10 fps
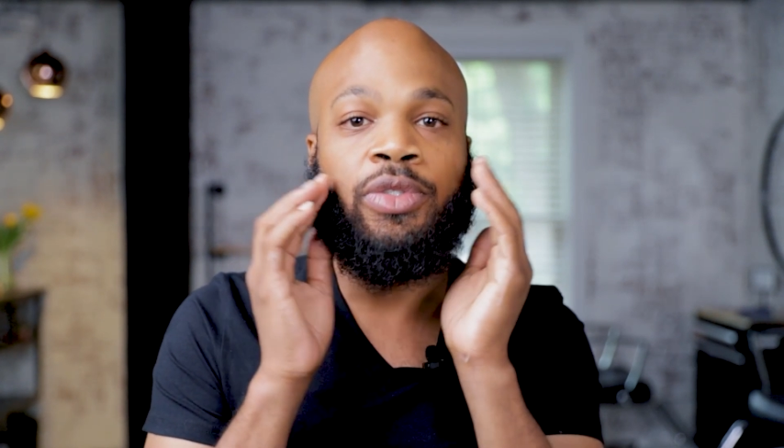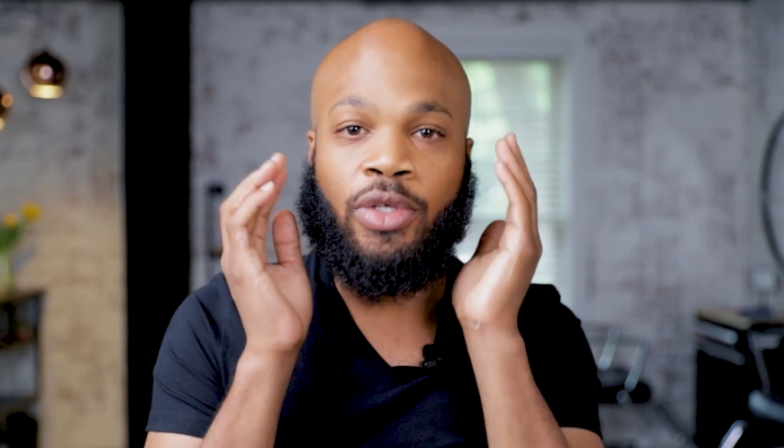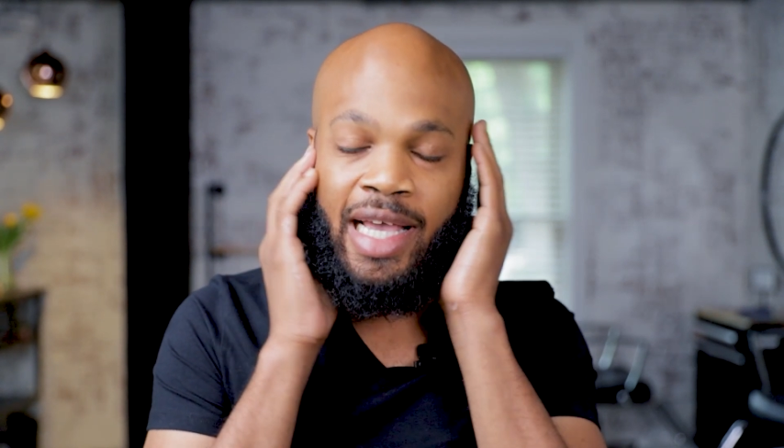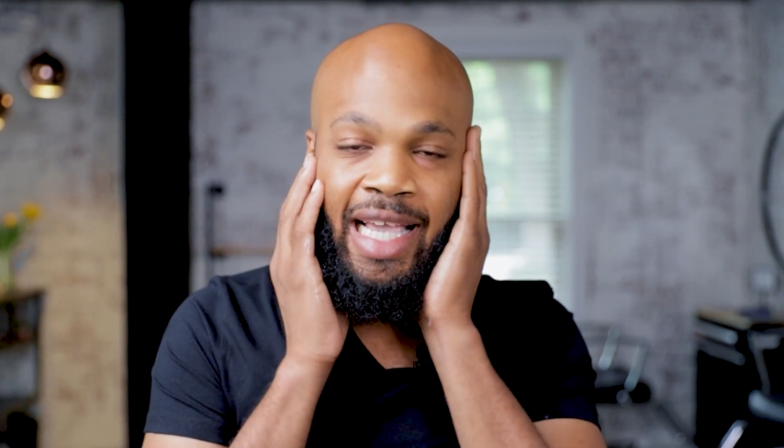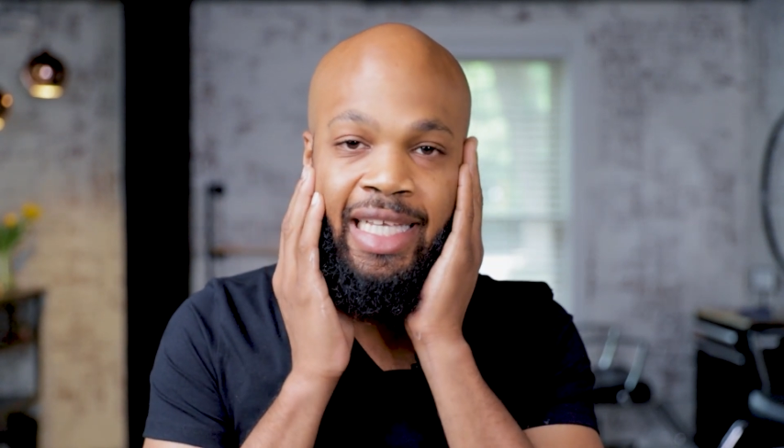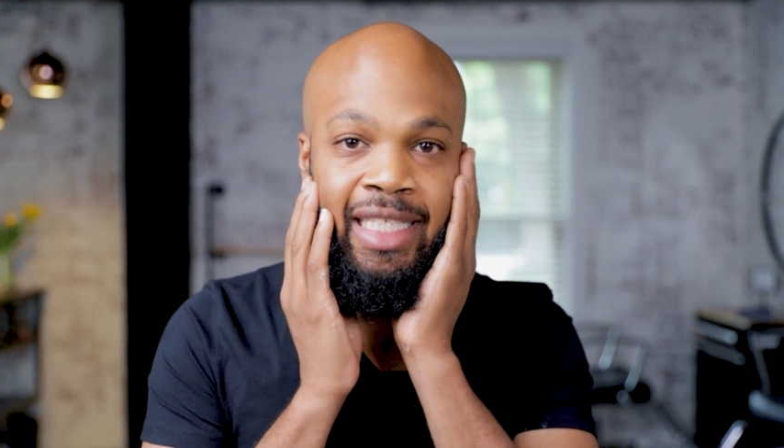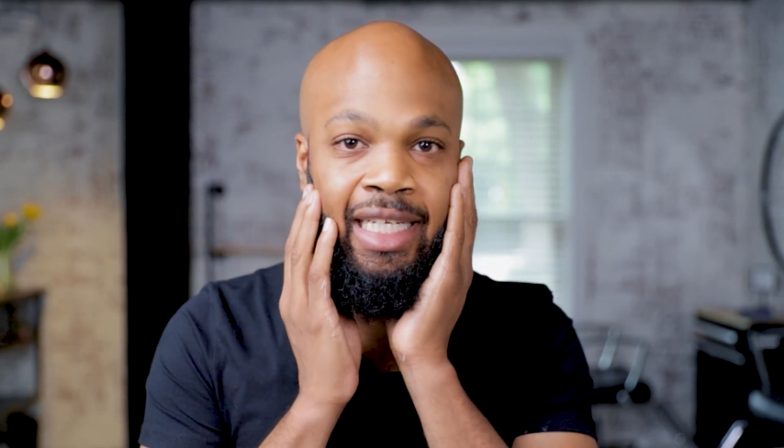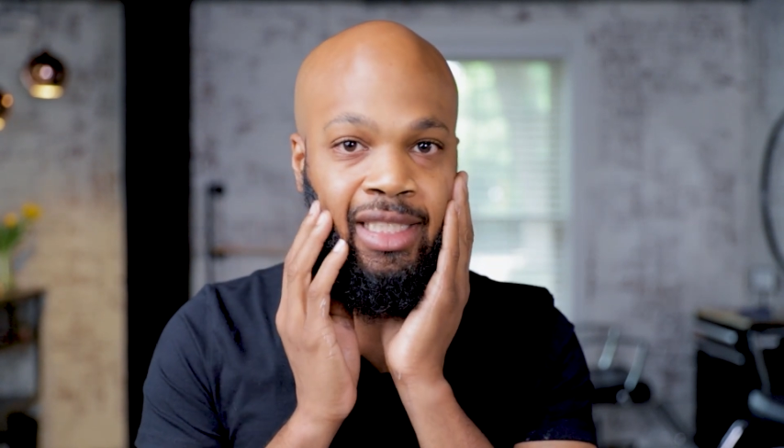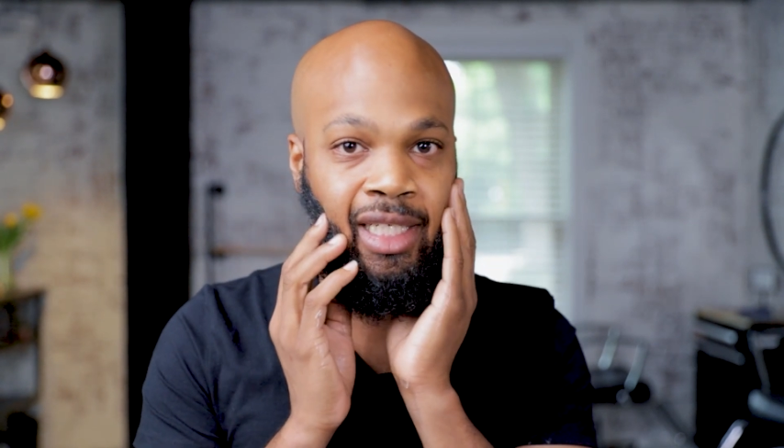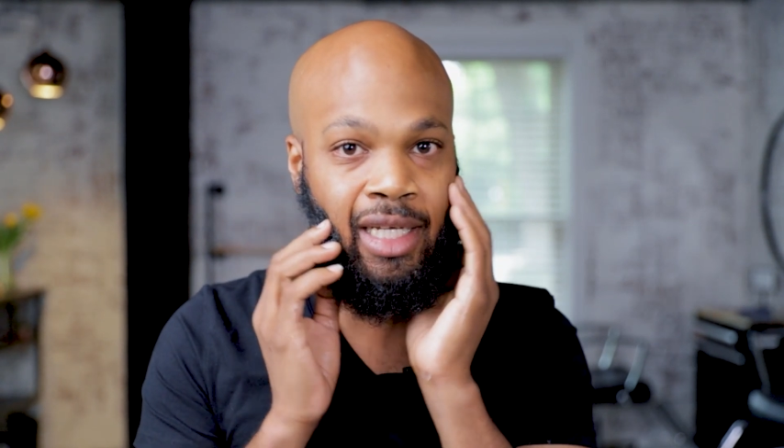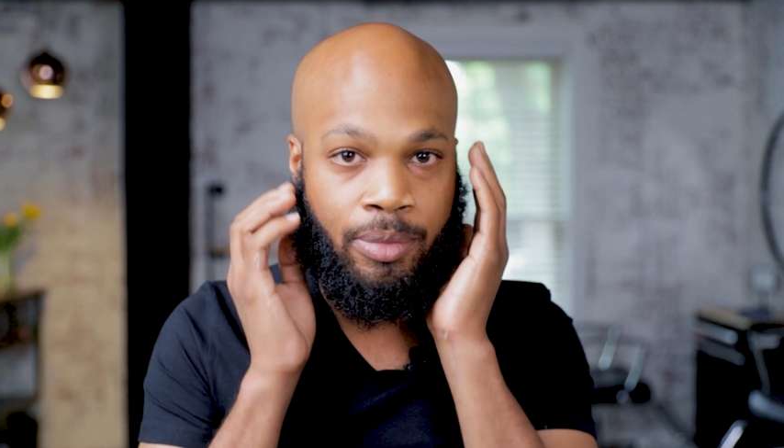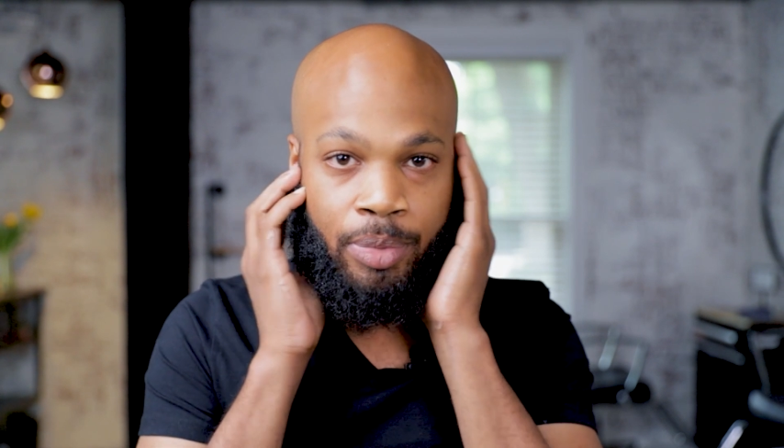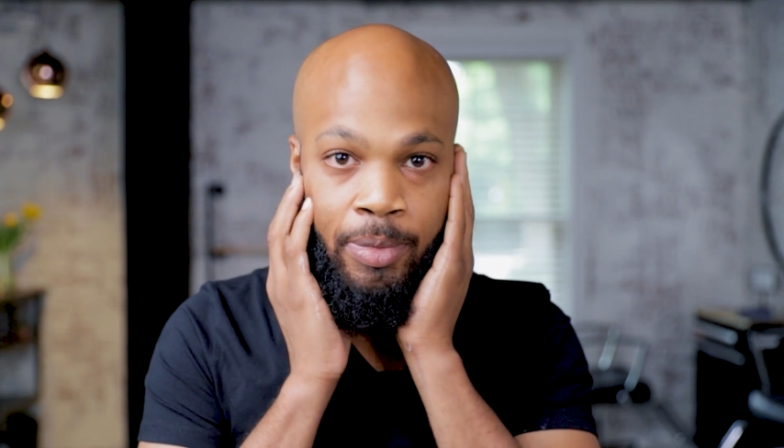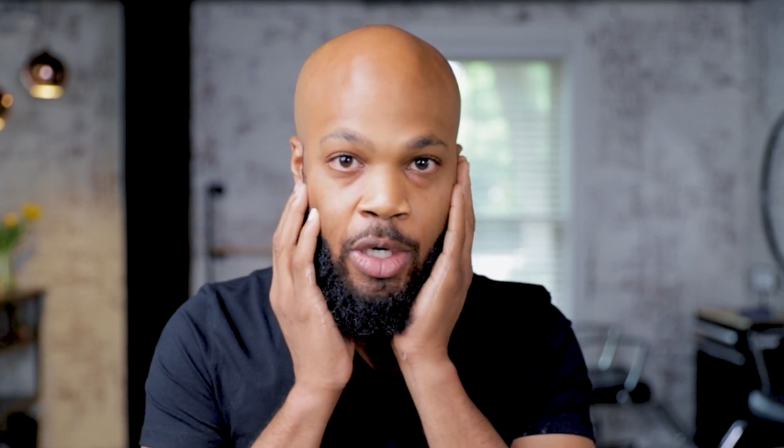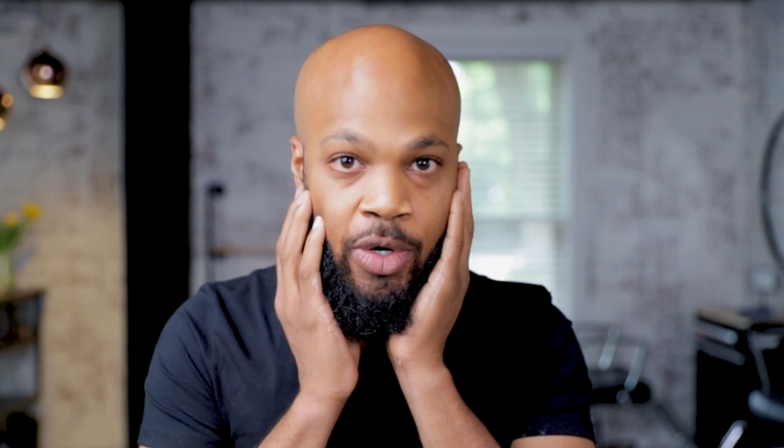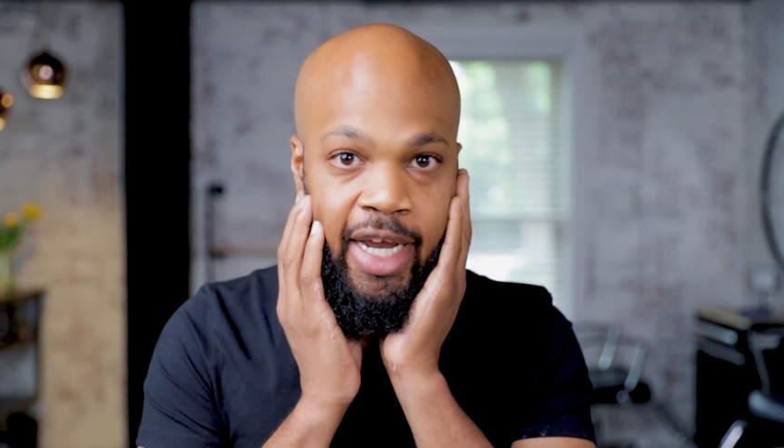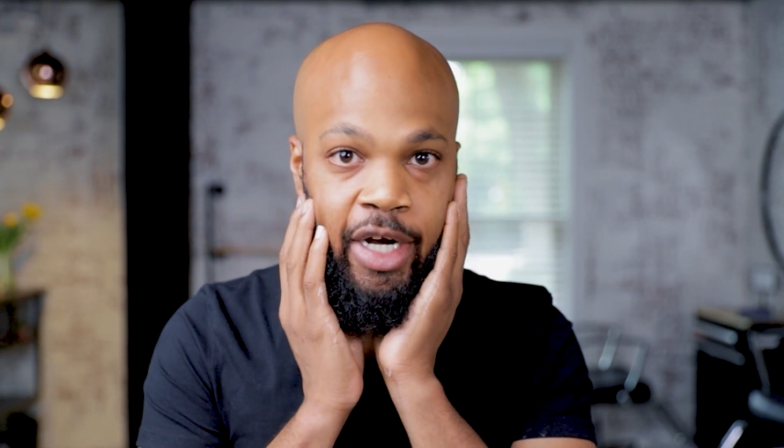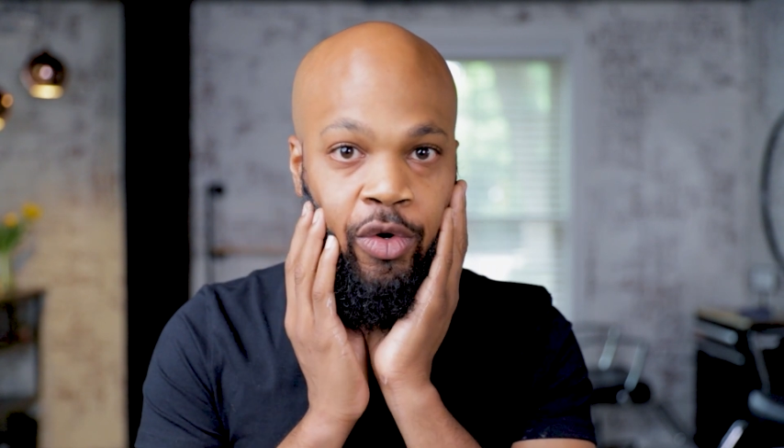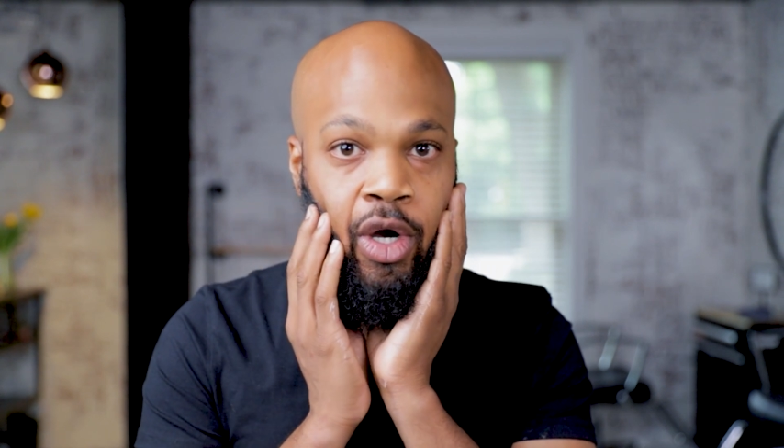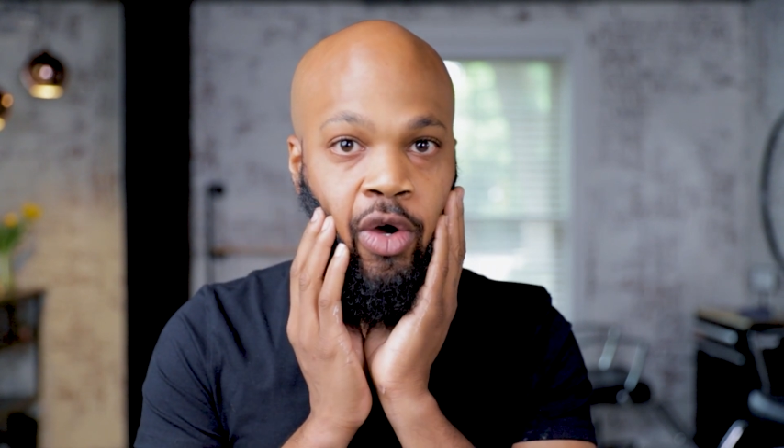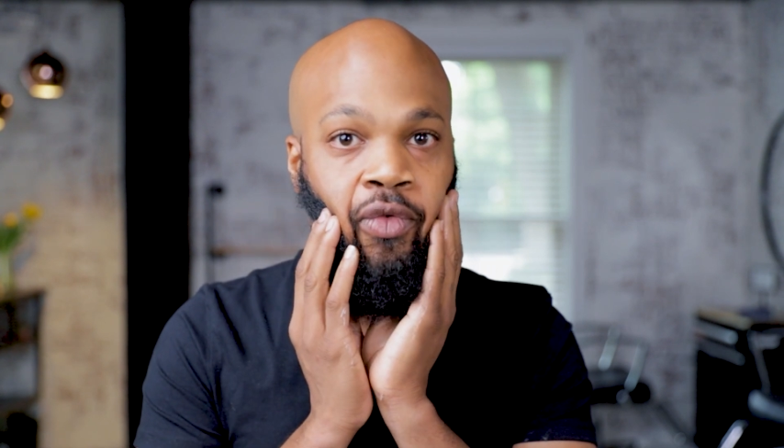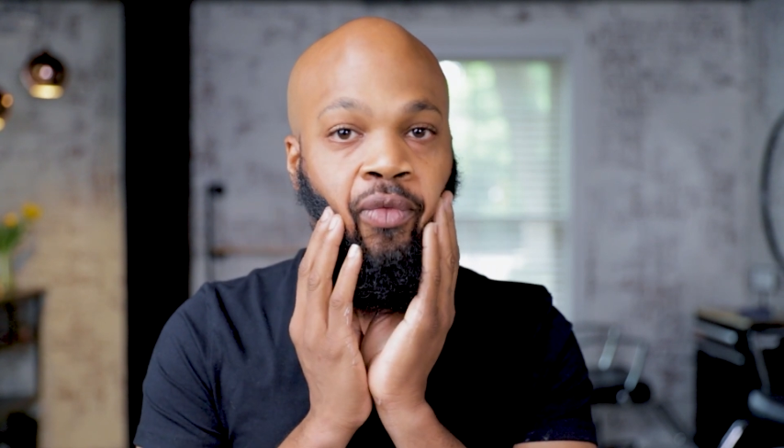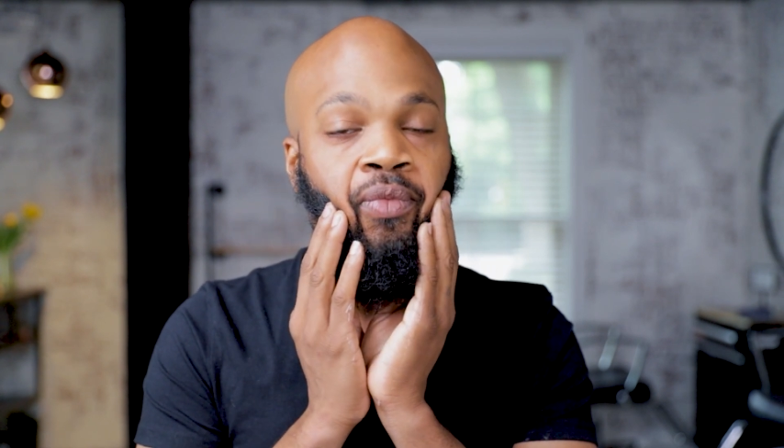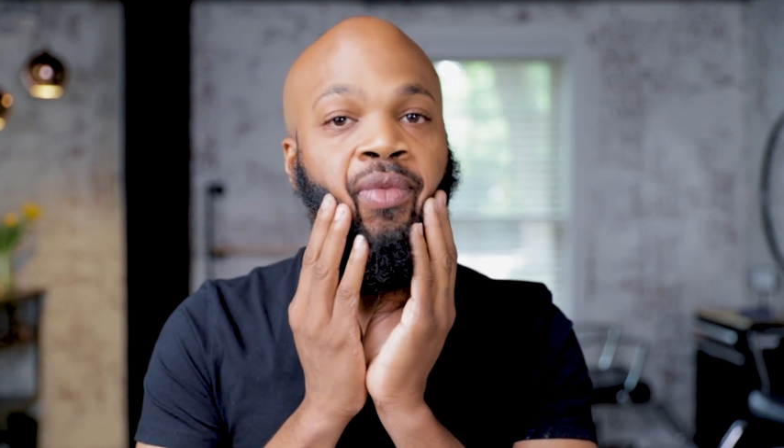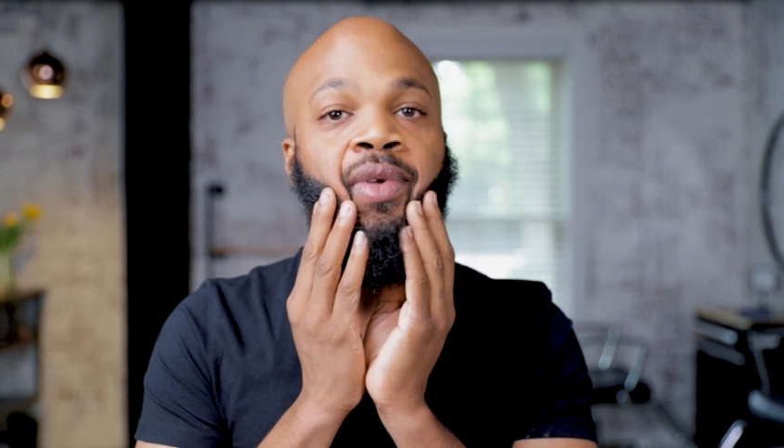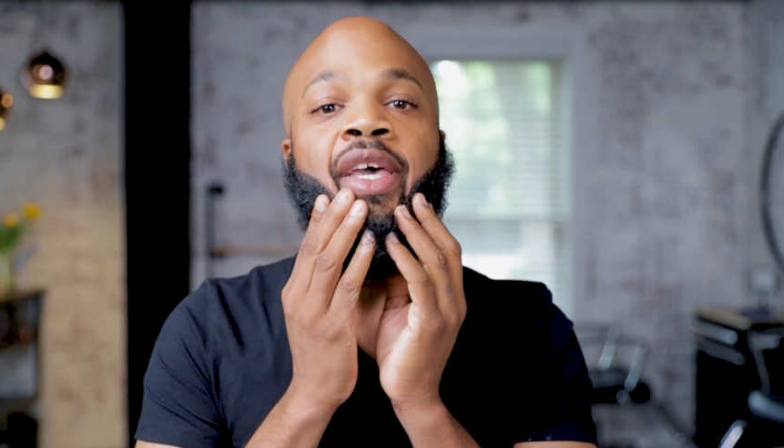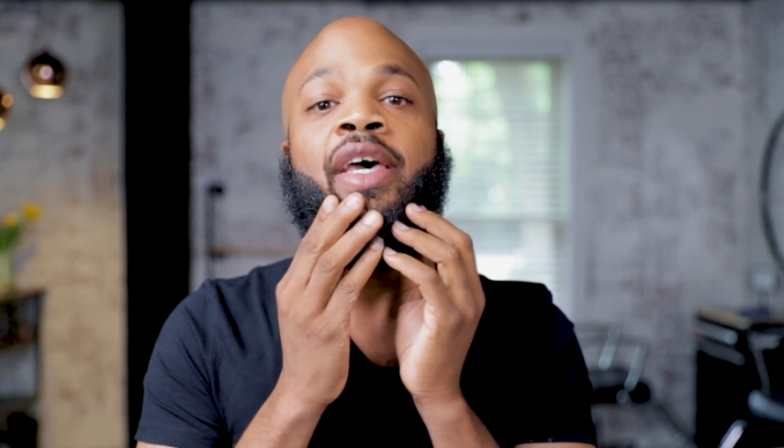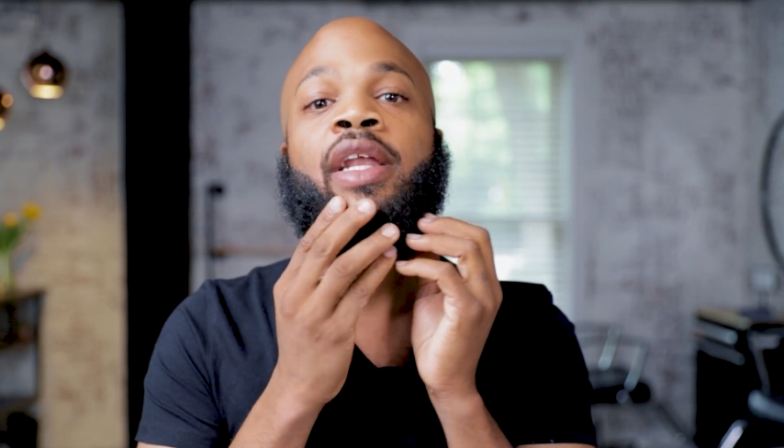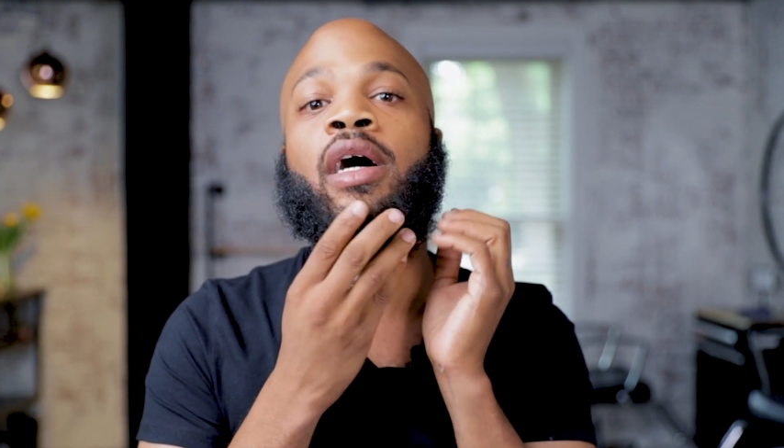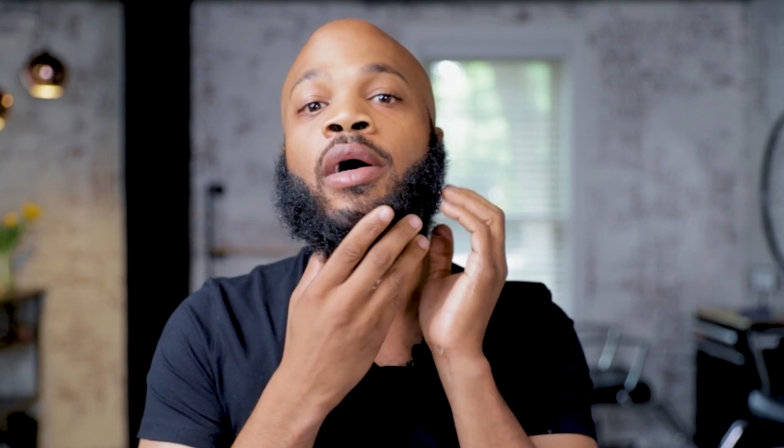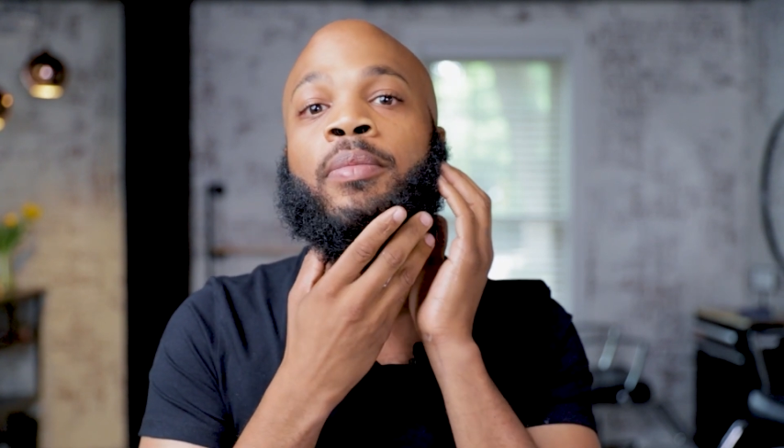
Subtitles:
So like I said, it's gonna promote hair growth and